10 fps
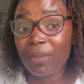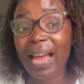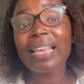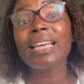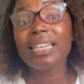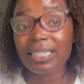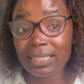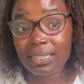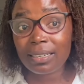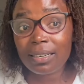
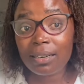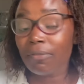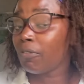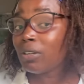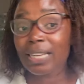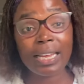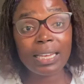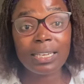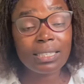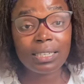
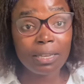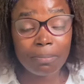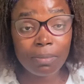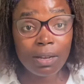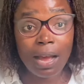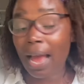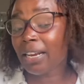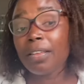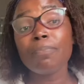against him, and they